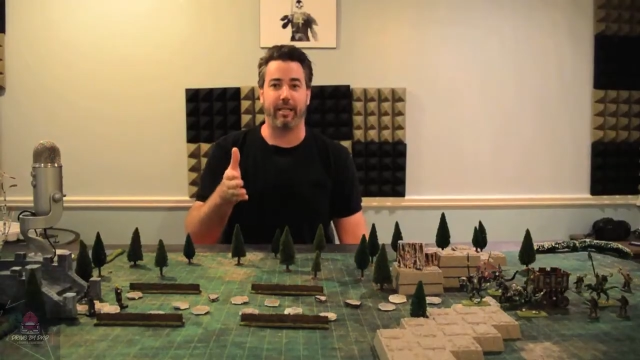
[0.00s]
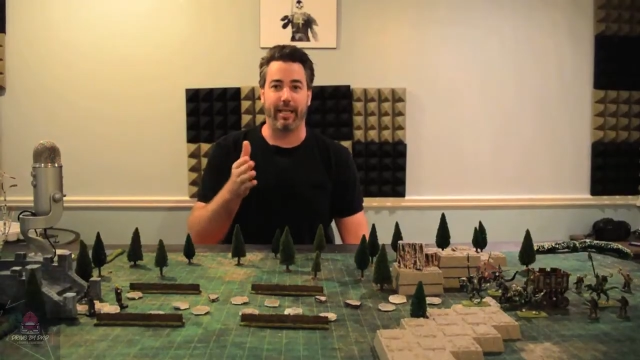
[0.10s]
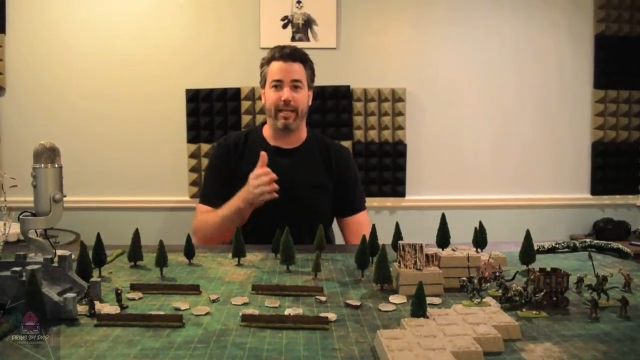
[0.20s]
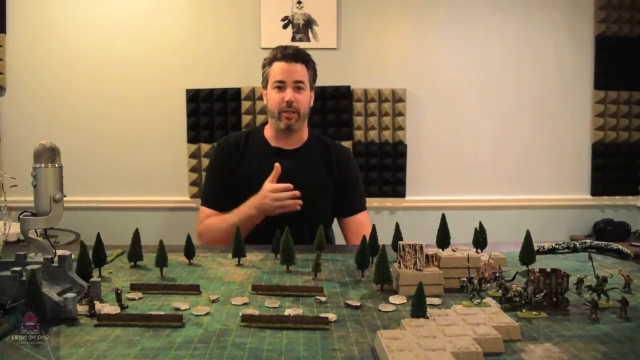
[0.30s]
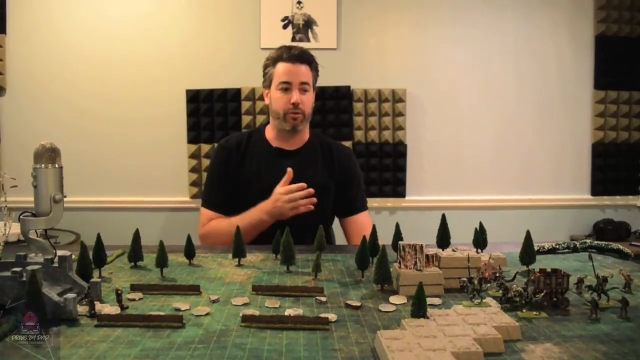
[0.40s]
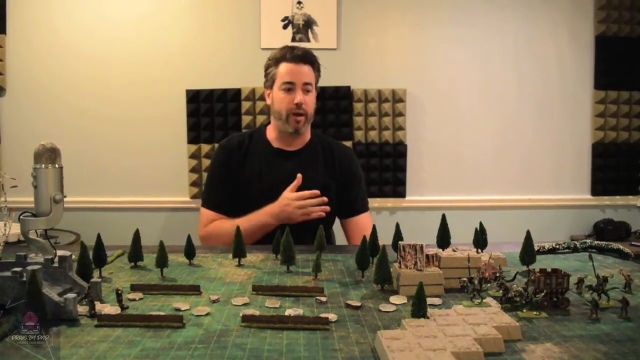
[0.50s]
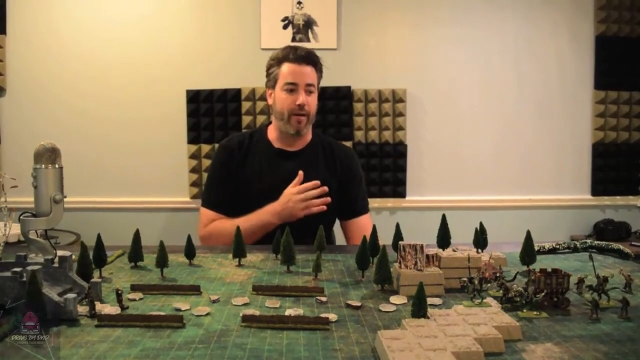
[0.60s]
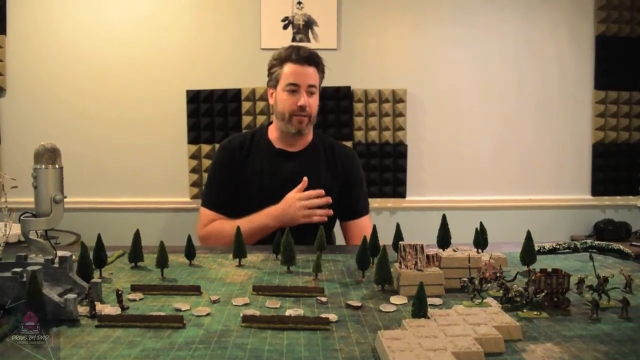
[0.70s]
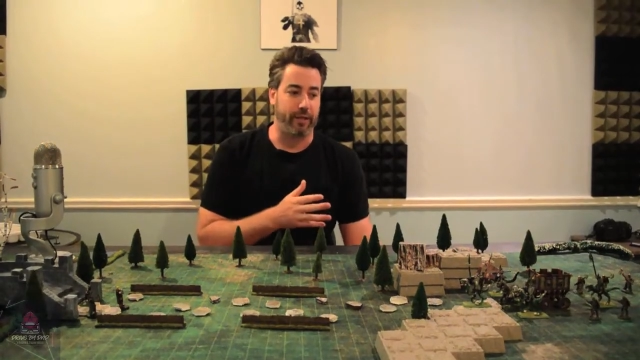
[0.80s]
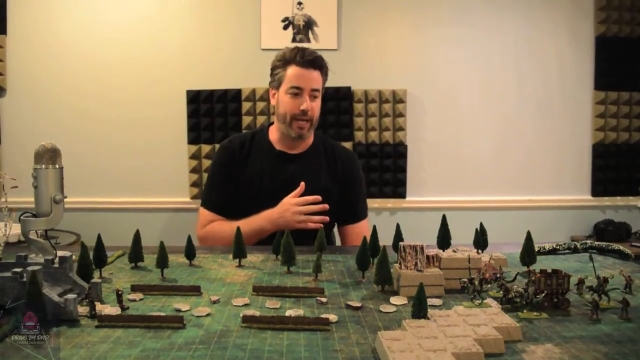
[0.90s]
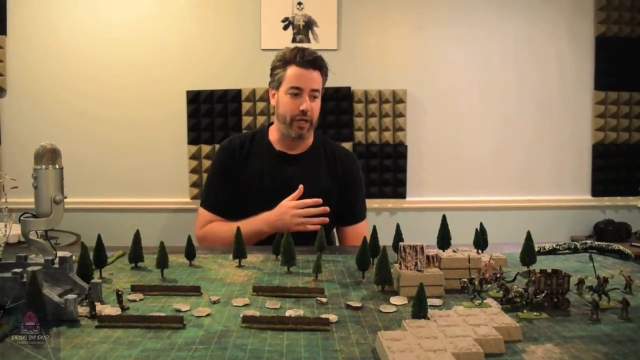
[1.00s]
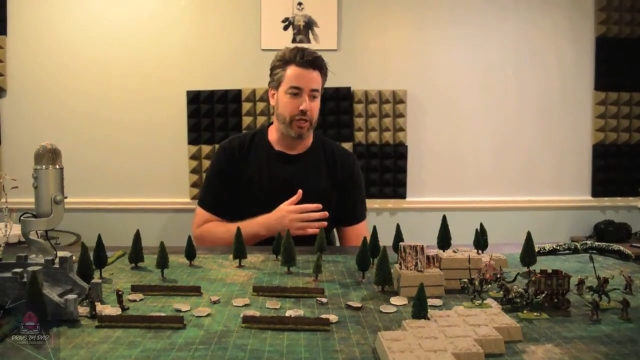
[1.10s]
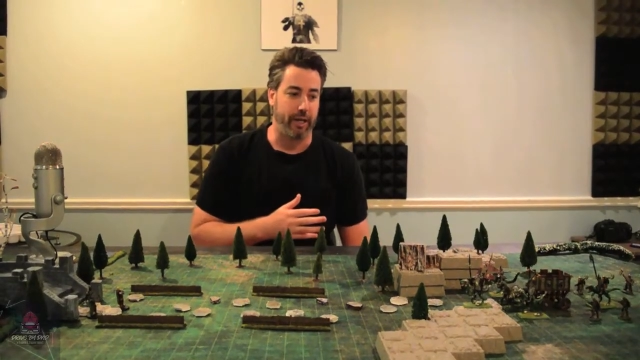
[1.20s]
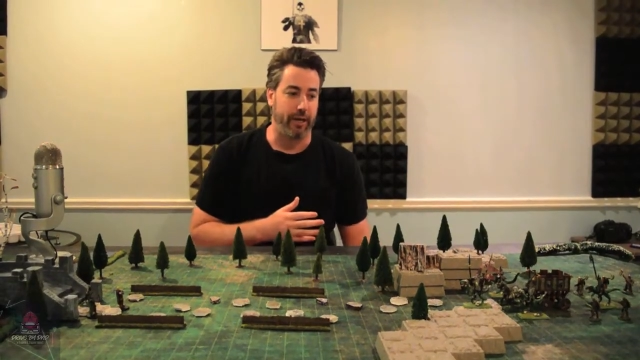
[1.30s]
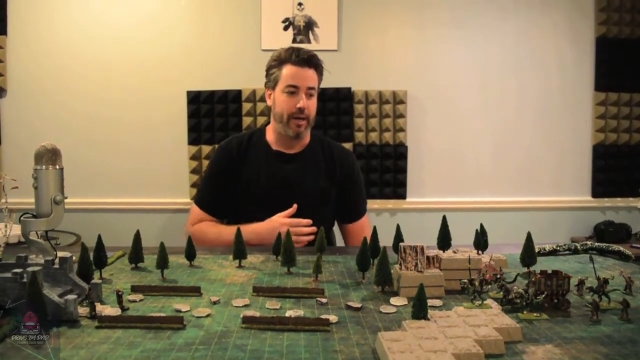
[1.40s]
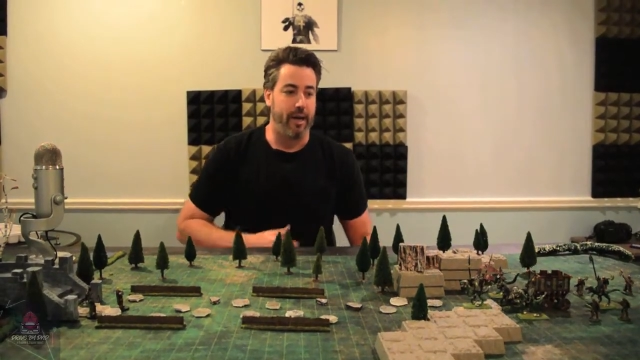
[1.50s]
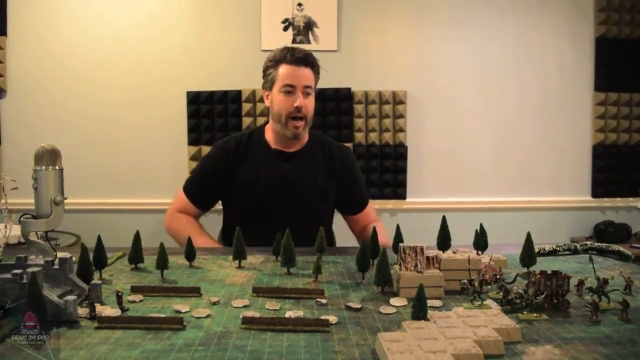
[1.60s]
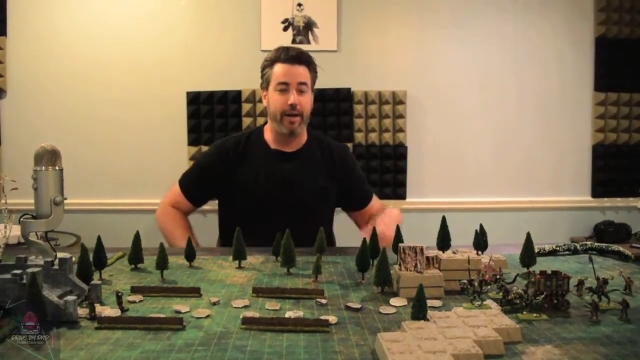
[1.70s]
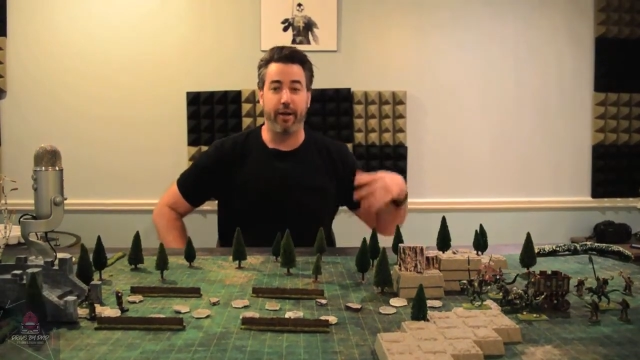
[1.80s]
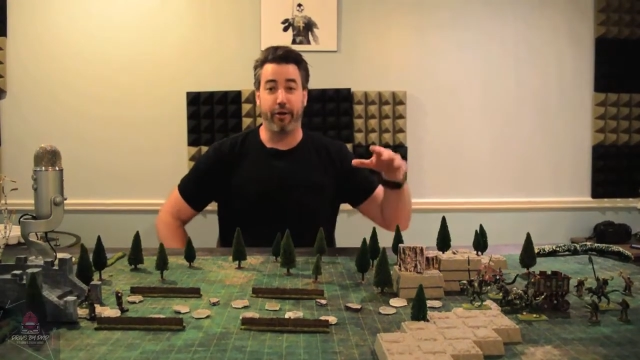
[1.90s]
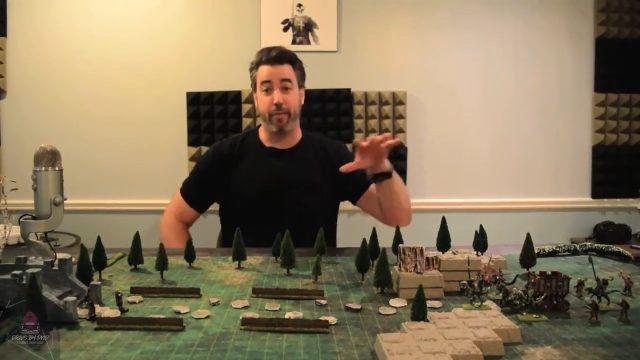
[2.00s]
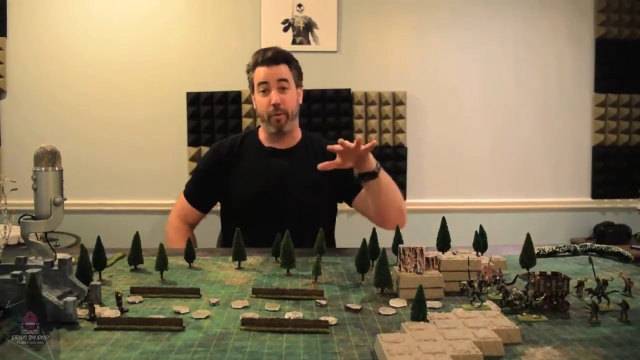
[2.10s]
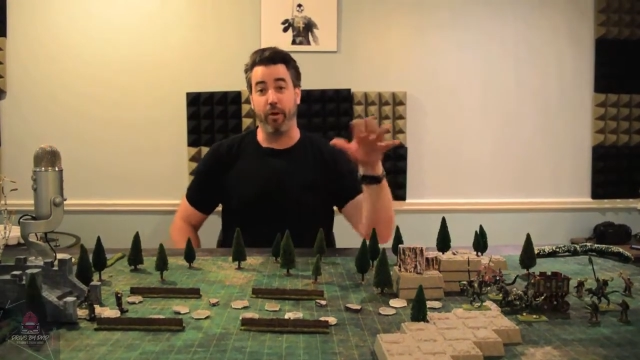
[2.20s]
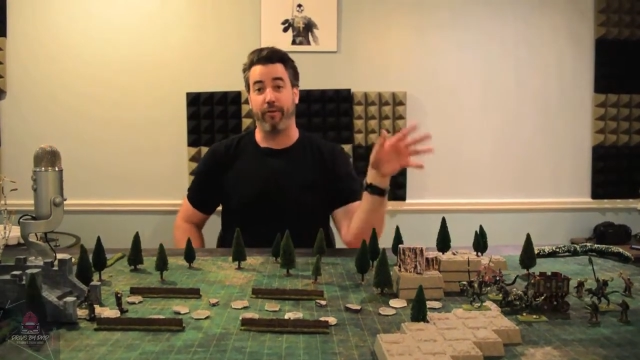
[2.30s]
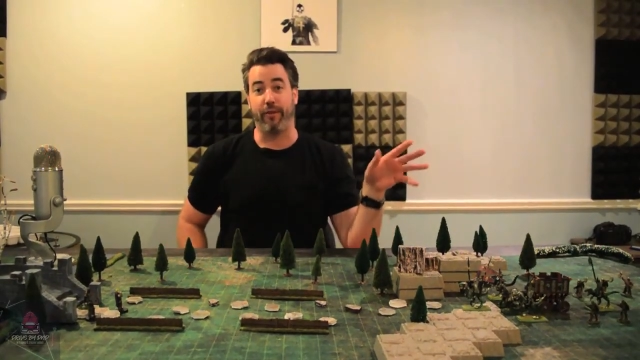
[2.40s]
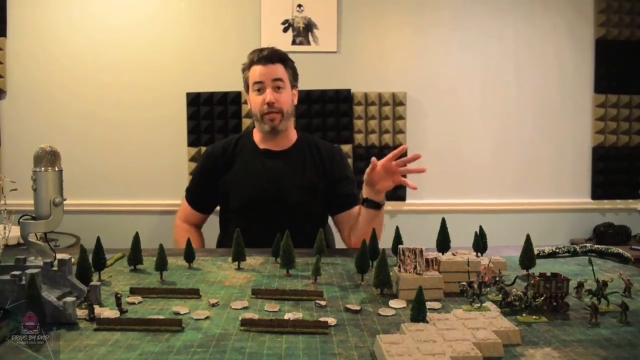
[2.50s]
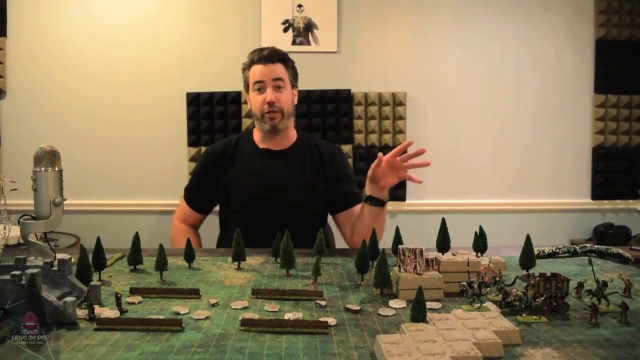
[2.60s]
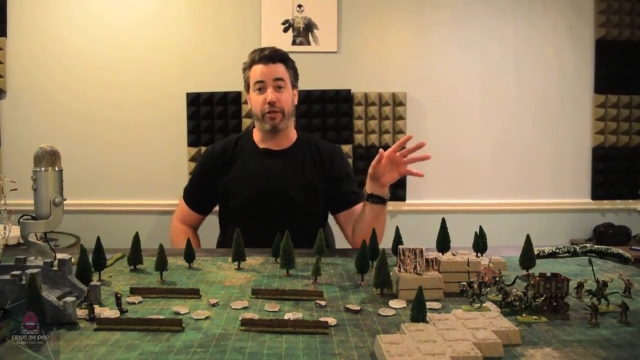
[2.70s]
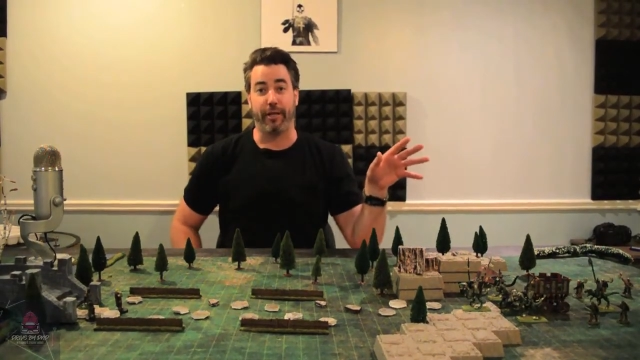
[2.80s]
lead to a confrontation. Another important feature